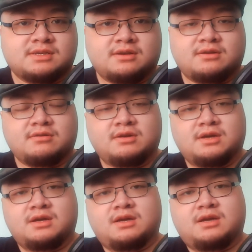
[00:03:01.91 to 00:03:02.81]
So
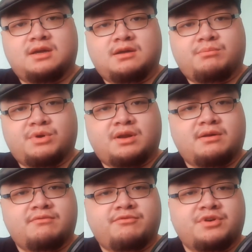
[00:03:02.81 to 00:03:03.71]

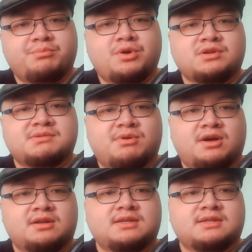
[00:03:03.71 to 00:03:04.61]
but for the most
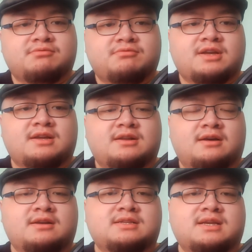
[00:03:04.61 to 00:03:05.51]
part this week,
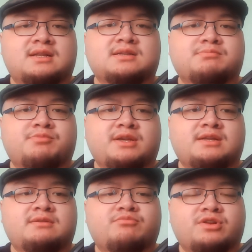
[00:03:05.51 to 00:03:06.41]
like I said, it's
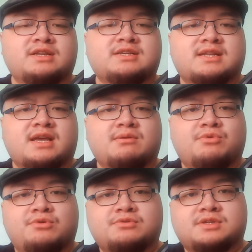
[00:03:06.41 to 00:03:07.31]
been pretty
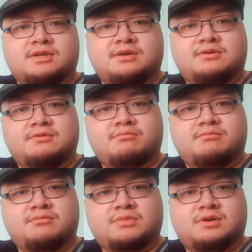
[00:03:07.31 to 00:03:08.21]
stable, so
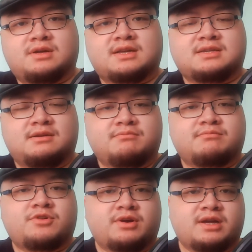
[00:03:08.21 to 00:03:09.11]
I guess
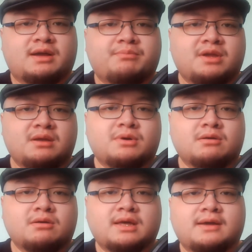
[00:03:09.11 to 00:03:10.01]
I'm quite happy
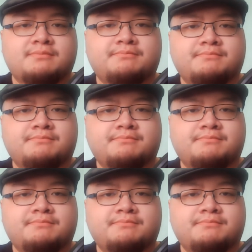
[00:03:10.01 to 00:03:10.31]
about that.